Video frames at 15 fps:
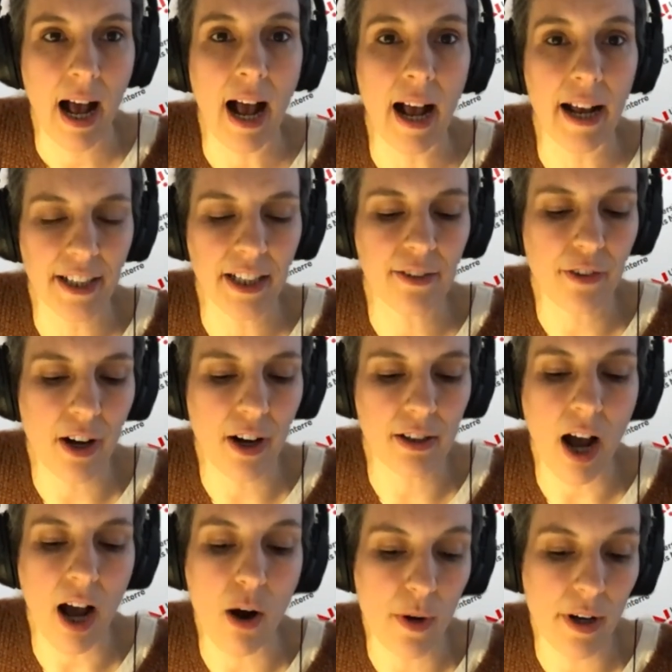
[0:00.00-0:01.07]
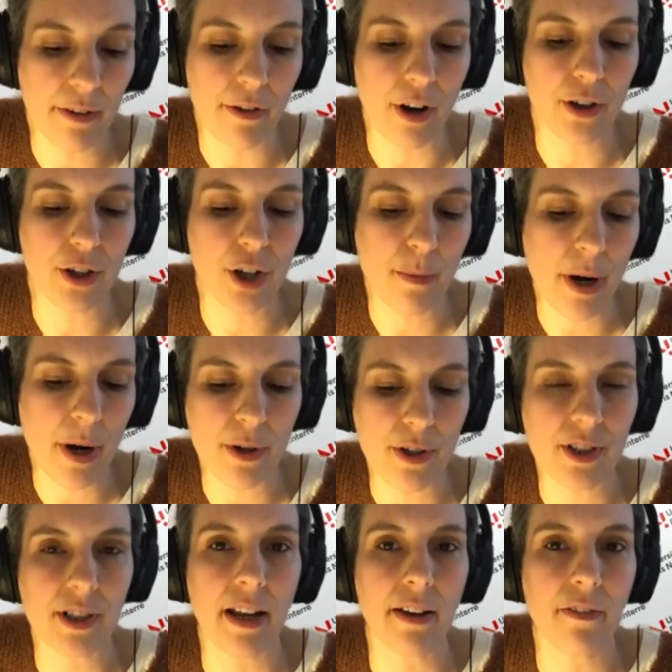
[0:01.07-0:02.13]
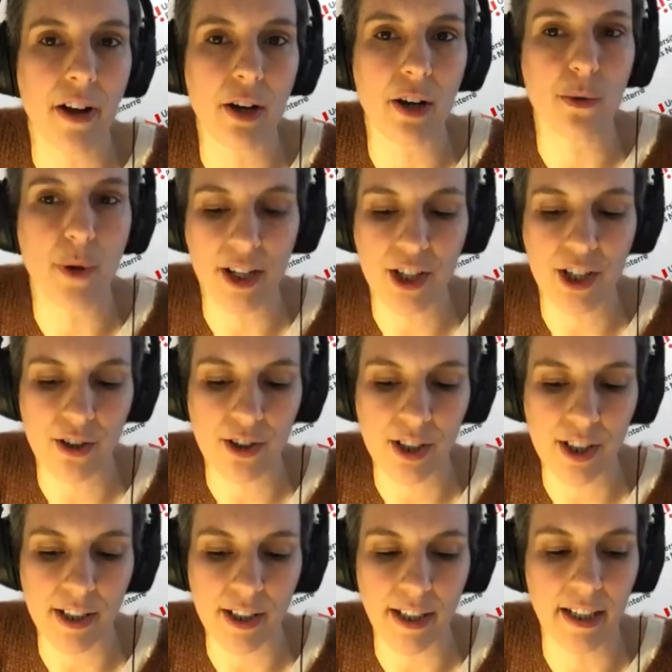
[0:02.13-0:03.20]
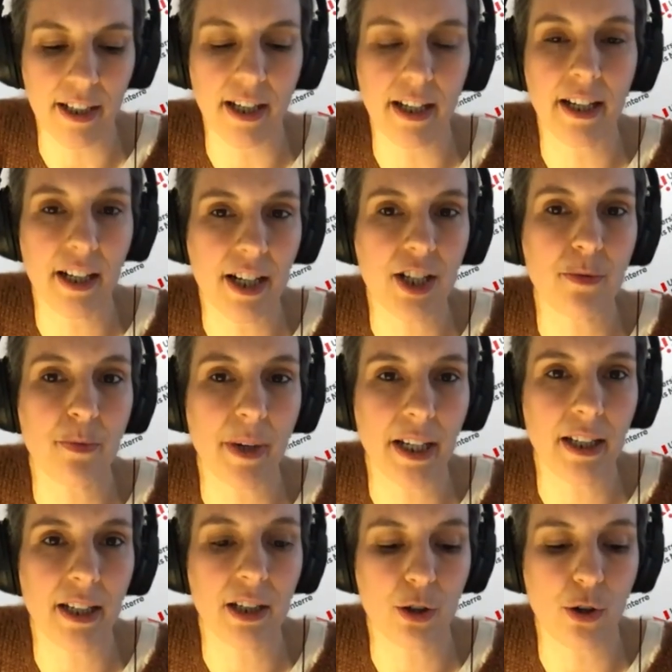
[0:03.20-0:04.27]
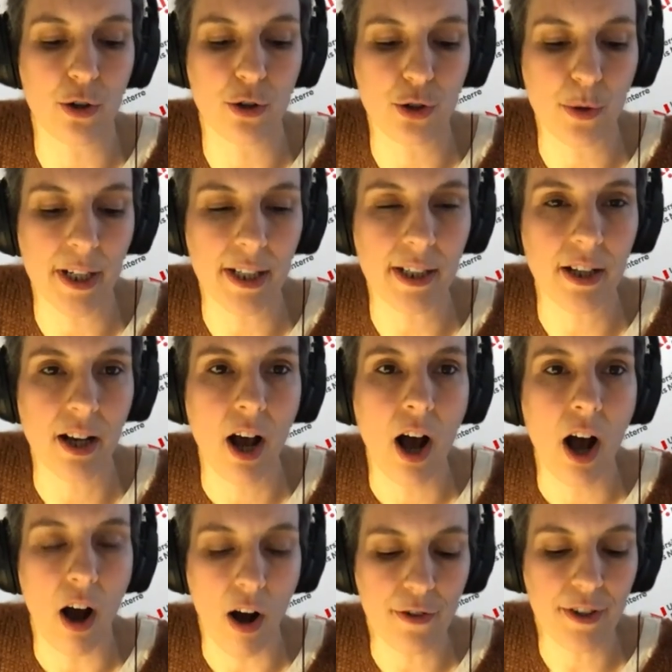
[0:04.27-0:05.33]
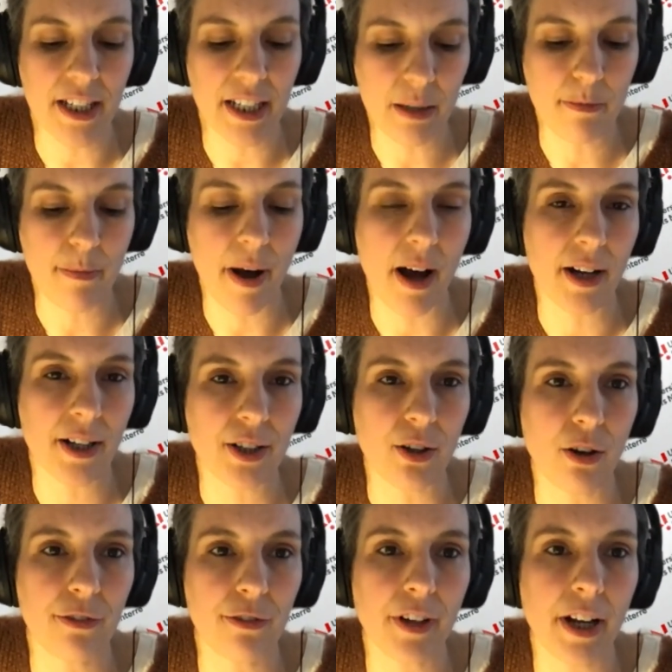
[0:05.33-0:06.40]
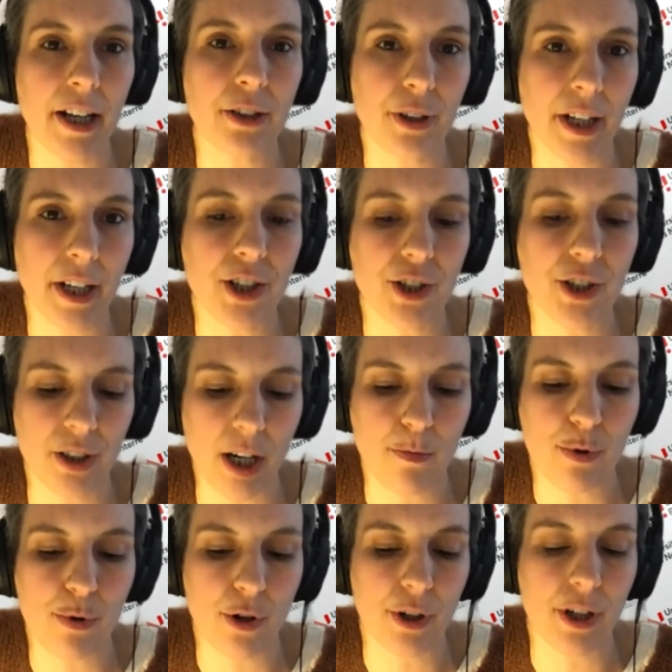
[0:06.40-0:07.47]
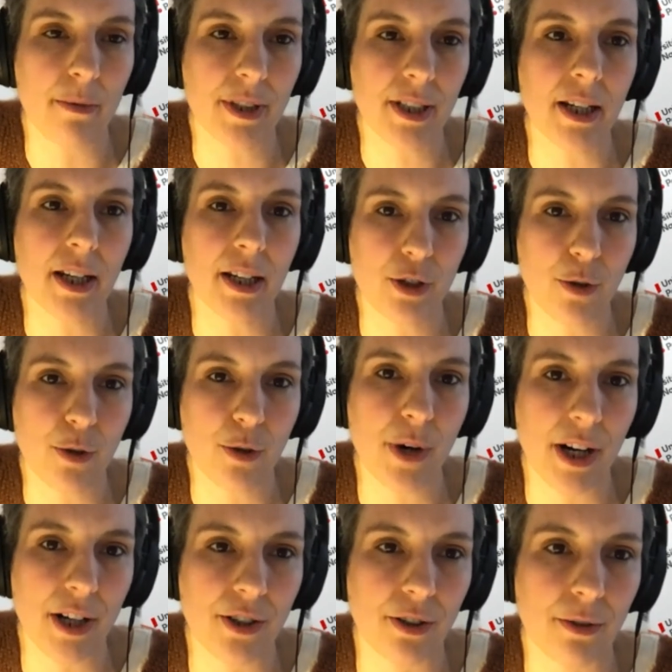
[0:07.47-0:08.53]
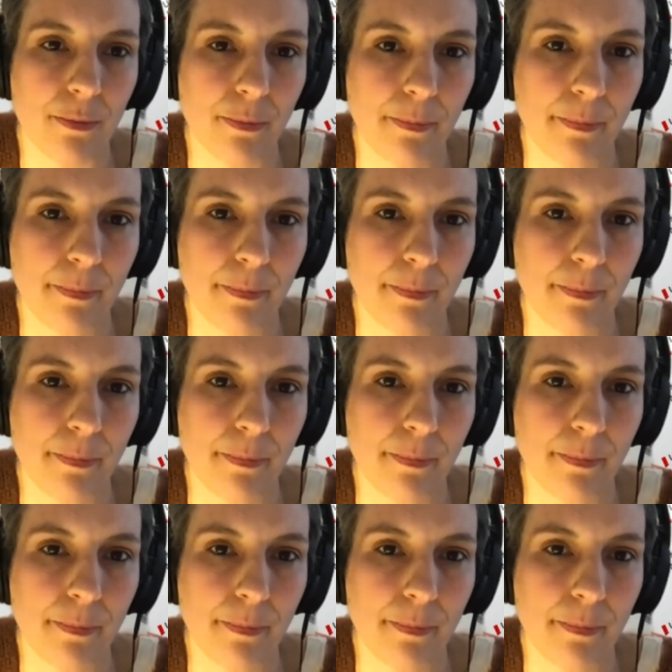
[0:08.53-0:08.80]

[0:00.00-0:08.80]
I did find, however, numerous evaluations in English-speaking countries of the impact of educational programs in the prison.